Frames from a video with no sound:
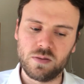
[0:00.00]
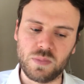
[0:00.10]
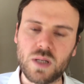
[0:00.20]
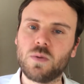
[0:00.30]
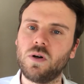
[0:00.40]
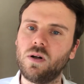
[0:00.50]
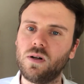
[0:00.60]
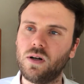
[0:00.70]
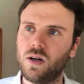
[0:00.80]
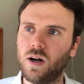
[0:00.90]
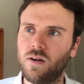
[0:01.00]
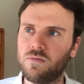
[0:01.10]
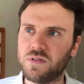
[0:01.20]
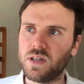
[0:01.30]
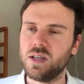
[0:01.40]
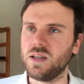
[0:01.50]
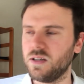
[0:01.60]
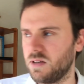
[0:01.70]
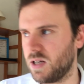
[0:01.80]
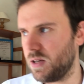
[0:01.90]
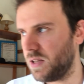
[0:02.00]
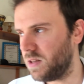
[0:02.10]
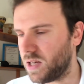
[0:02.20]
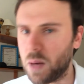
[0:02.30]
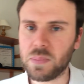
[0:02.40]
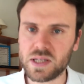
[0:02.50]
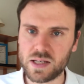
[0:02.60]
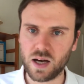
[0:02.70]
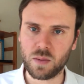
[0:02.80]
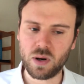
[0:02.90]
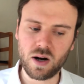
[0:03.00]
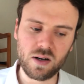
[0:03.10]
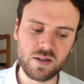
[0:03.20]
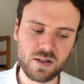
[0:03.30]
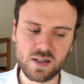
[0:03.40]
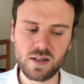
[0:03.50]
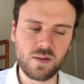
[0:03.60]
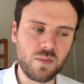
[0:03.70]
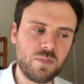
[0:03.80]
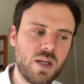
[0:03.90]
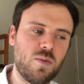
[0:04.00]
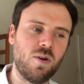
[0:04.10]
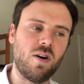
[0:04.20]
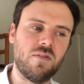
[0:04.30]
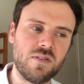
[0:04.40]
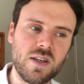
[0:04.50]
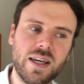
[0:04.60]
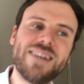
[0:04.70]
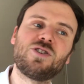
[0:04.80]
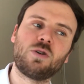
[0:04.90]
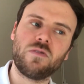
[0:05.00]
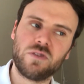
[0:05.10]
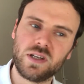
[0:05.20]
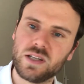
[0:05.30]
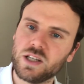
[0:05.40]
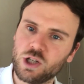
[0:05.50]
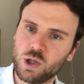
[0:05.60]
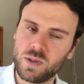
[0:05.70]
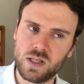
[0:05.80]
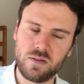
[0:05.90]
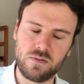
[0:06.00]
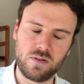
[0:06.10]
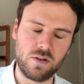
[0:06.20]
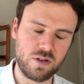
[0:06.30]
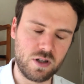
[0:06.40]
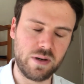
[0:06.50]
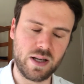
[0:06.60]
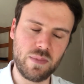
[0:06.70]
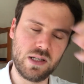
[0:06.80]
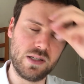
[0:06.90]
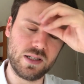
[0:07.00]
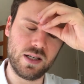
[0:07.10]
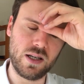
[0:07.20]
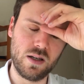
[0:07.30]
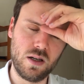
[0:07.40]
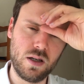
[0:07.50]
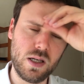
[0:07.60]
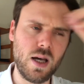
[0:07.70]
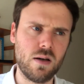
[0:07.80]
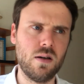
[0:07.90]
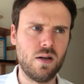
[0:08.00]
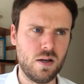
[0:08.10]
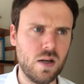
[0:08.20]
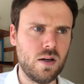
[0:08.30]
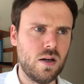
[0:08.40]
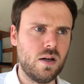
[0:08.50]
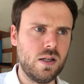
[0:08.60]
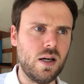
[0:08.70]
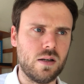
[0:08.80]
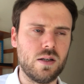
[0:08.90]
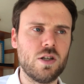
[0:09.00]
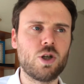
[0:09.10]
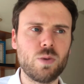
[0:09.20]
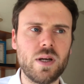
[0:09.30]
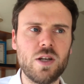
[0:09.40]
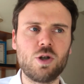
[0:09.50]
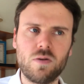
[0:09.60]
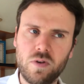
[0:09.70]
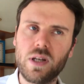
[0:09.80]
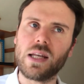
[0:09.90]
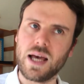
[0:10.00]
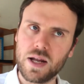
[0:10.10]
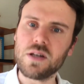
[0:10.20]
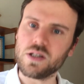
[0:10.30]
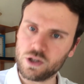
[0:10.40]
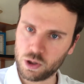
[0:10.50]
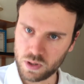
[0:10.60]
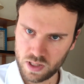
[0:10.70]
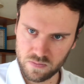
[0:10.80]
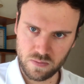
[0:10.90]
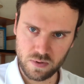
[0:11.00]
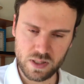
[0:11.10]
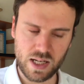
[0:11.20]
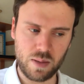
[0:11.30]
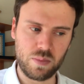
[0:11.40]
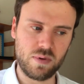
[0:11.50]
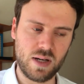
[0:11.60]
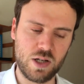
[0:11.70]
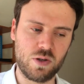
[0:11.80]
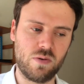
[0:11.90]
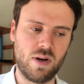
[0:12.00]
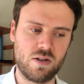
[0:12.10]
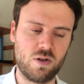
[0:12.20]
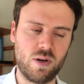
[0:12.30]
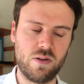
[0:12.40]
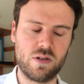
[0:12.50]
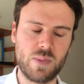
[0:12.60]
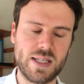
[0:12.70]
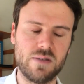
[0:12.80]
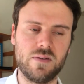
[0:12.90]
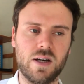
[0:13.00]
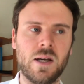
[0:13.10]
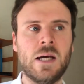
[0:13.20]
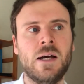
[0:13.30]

people of the in the MBTI parlance, people of the introverted intuitive or sorry, I meant to say yeah, intro introverted and intuitive type. I should I should rather specify,